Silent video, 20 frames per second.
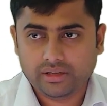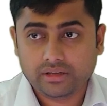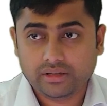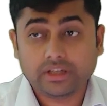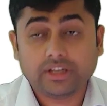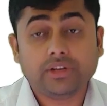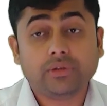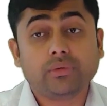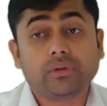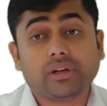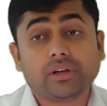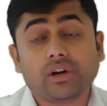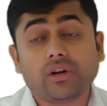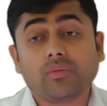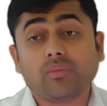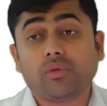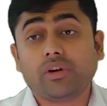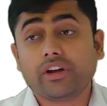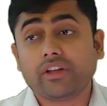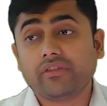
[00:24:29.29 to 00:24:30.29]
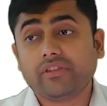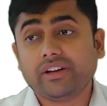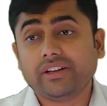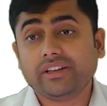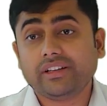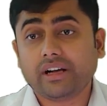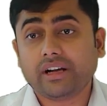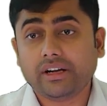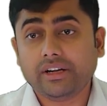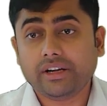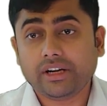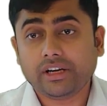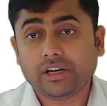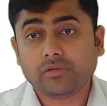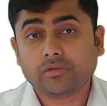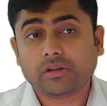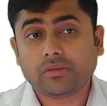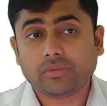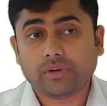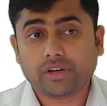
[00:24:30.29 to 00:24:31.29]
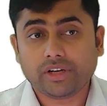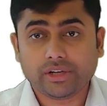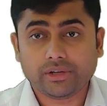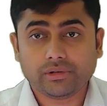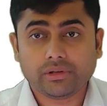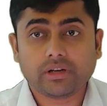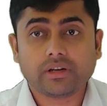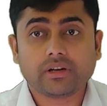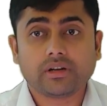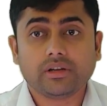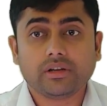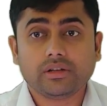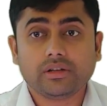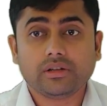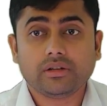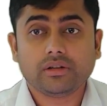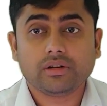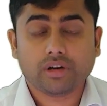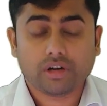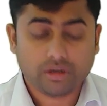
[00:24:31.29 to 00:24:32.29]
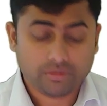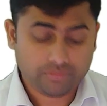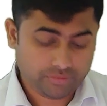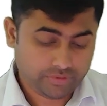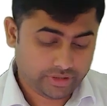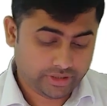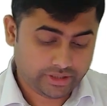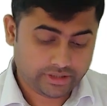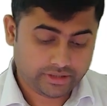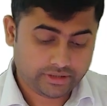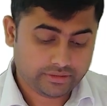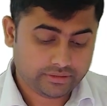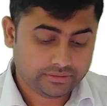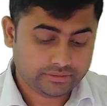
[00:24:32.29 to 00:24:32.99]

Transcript: Then you cannot modify the content of that particular object.